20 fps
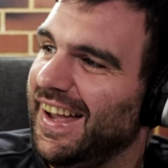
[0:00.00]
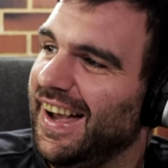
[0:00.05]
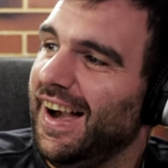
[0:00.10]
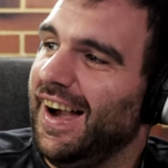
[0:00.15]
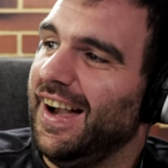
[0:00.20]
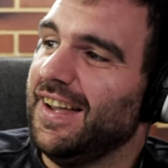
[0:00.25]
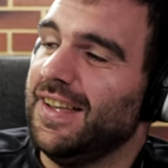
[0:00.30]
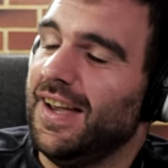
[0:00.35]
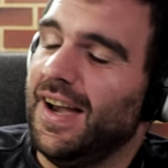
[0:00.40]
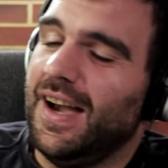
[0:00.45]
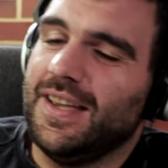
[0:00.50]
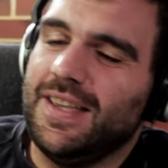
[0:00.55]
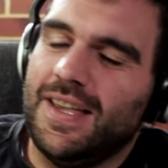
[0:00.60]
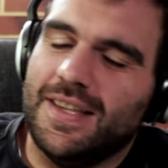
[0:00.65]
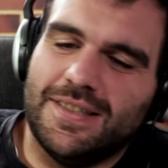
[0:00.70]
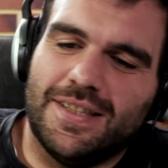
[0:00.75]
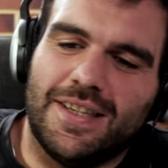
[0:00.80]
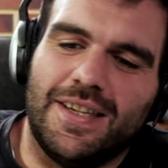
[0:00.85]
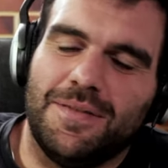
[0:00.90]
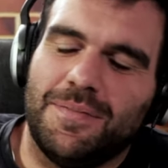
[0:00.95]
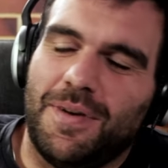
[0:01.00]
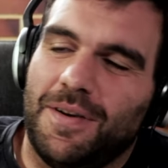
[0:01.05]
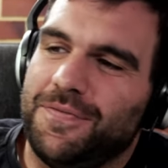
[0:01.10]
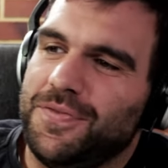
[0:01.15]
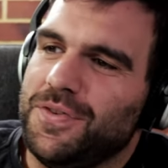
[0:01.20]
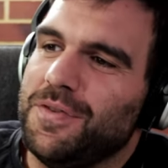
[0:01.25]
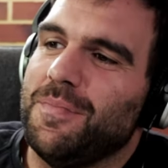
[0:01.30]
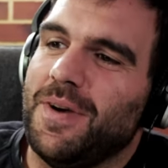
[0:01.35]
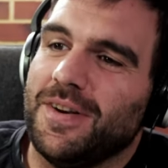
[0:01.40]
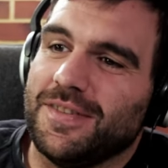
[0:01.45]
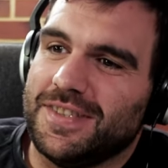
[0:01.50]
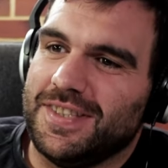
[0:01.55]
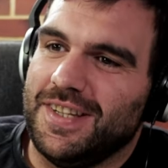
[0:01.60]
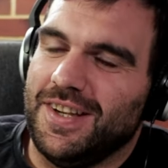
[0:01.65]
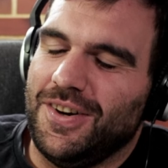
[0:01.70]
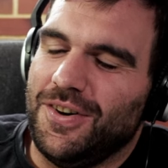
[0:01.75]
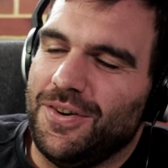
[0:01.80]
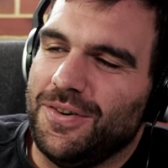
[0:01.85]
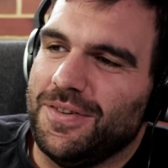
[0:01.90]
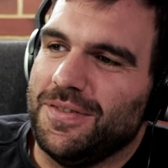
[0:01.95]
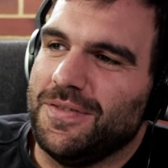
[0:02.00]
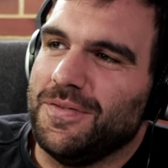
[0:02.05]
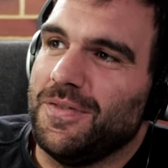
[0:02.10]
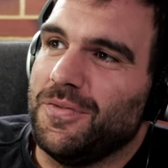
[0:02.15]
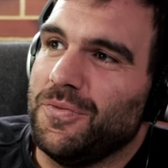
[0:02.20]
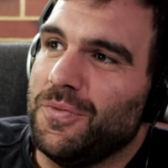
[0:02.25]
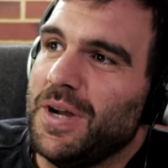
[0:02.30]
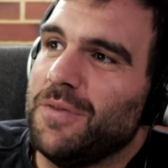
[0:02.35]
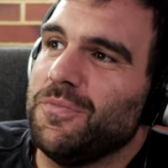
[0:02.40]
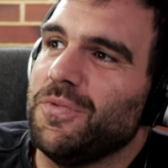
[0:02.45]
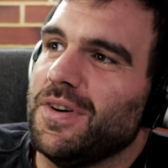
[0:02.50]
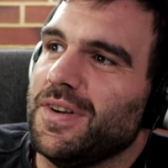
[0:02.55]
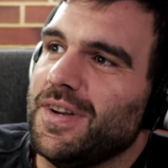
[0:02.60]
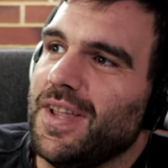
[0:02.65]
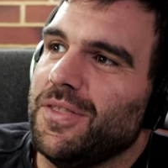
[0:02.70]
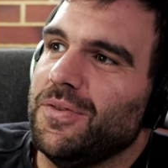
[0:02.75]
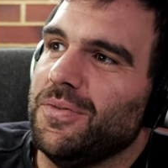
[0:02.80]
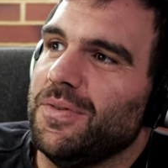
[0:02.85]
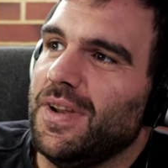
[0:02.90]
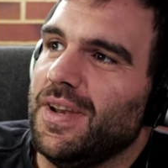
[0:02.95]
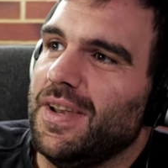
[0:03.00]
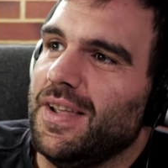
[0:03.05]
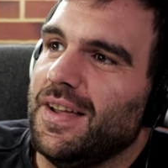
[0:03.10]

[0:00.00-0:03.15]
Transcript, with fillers: I, I asked him a few months ago when we're gonna do